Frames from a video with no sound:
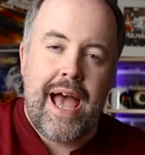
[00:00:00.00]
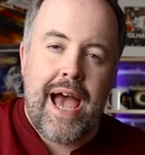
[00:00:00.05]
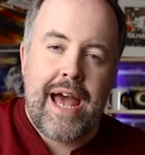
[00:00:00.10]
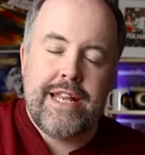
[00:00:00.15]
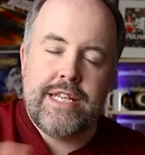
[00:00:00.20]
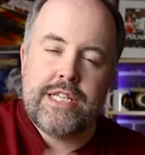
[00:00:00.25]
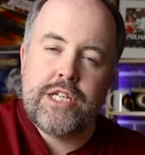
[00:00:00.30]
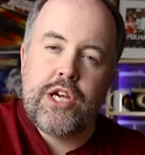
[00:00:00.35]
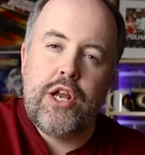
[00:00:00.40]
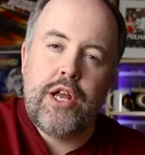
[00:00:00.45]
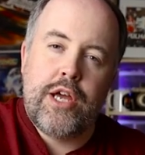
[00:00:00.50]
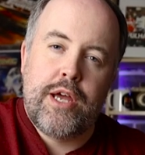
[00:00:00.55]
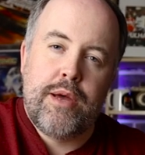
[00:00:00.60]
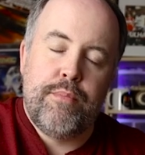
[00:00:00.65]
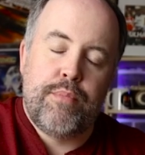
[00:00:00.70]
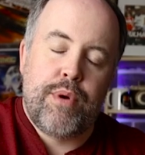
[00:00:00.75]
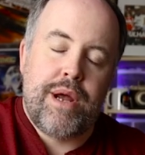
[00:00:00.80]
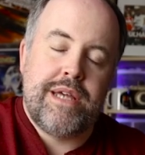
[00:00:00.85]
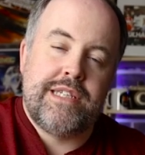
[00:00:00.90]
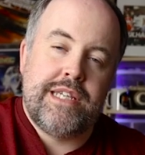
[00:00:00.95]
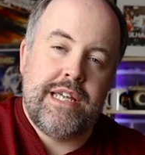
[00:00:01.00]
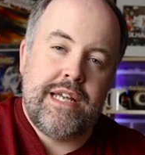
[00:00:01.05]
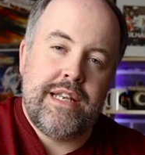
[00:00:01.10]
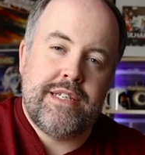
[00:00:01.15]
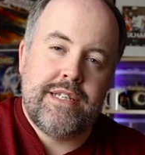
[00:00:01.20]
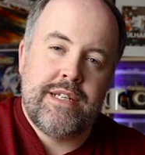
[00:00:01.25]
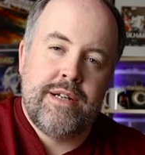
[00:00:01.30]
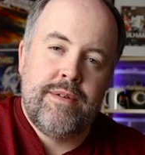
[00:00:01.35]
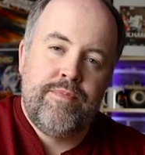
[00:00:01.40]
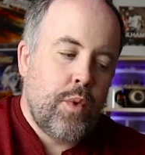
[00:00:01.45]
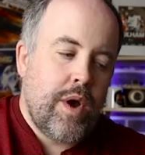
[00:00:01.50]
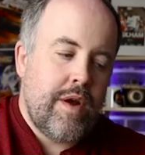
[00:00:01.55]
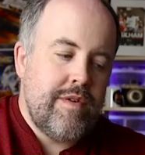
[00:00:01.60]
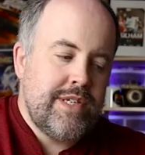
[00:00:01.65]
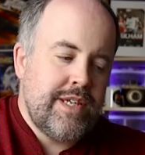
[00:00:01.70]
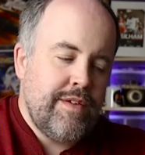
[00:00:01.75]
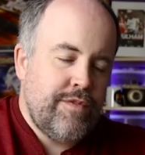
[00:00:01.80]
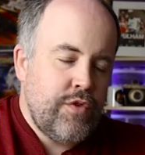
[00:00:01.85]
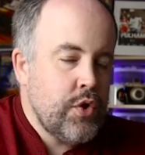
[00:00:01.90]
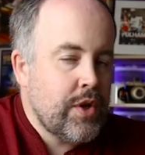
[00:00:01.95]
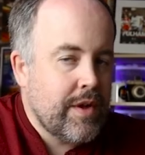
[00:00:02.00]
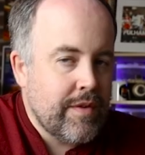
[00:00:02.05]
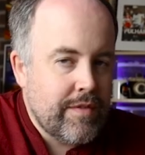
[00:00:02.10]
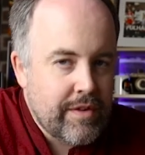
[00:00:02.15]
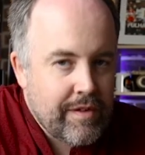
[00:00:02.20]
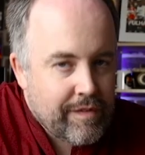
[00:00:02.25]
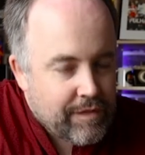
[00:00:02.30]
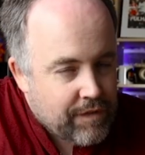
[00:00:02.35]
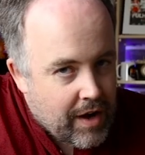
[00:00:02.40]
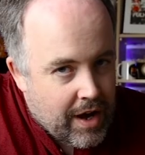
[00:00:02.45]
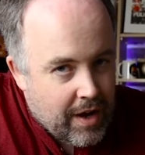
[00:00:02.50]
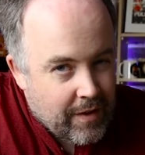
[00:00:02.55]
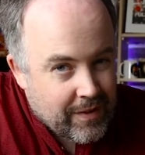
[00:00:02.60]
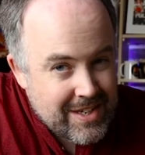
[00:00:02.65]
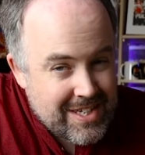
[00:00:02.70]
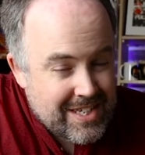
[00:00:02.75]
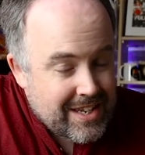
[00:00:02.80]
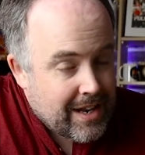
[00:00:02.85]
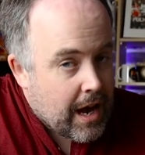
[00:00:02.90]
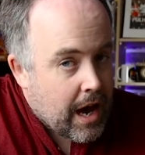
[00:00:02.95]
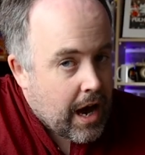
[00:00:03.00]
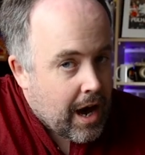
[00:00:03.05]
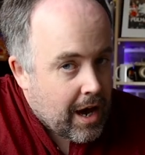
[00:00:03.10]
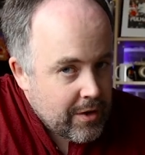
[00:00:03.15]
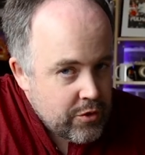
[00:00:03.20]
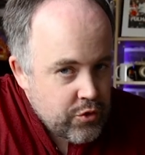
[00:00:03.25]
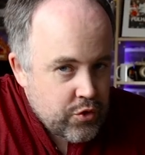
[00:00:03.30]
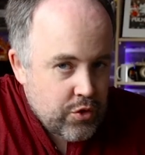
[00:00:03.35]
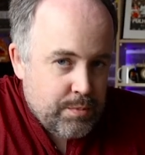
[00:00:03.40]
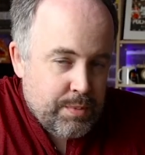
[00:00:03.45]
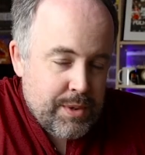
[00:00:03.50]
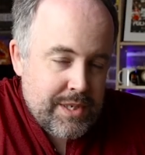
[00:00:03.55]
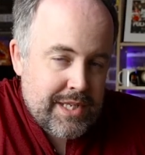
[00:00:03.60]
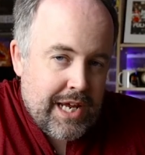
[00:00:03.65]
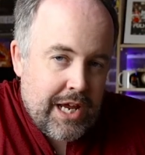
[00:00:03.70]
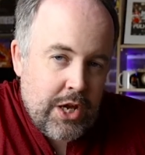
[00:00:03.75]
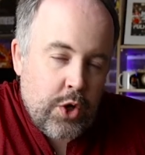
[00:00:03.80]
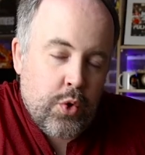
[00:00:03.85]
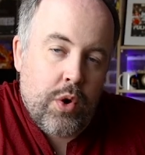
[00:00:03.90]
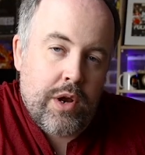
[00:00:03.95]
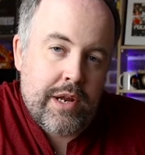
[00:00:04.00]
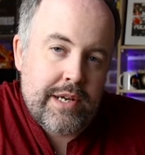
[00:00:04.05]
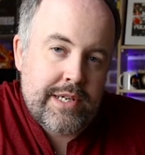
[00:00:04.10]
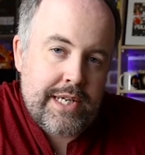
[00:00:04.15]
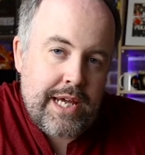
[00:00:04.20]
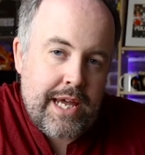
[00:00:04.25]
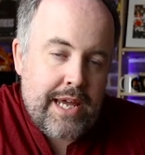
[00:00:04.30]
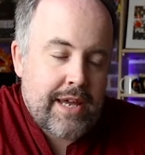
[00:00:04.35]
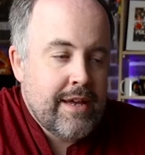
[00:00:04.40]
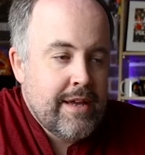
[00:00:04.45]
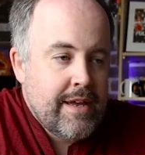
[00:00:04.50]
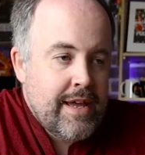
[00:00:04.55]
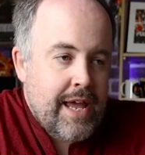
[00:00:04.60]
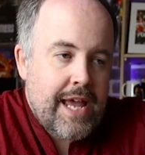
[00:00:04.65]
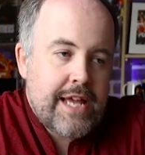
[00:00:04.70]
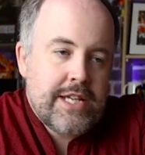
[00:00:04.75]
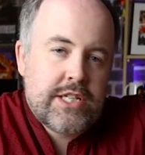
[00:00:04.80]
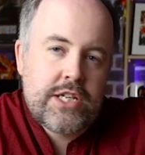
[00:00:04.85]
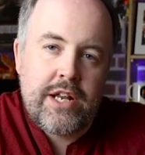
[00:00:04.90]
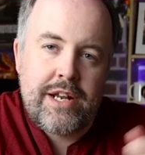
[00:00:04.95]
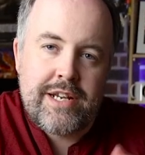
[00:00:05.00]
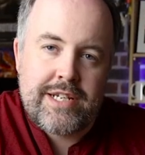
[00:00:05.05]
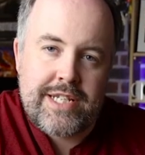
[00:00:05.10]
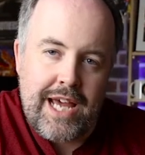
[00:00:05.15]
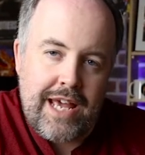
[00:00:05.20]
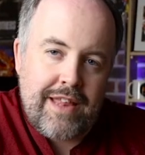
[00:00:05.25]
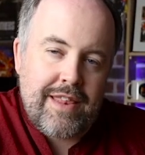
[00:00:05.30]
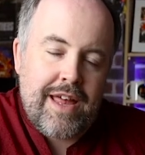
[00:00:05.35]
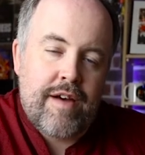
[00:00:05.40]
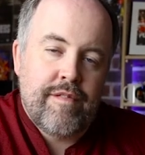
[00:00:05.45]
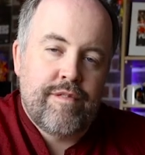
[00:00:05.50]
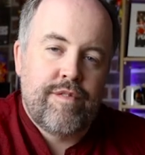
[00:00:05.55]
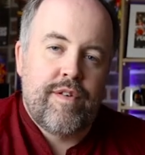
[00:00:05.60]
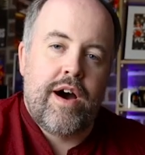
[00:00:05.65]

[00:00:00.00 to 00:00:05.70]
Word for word: and it's going to compress it. Whereas if you give it a file that's at 100% quality, it's going to take that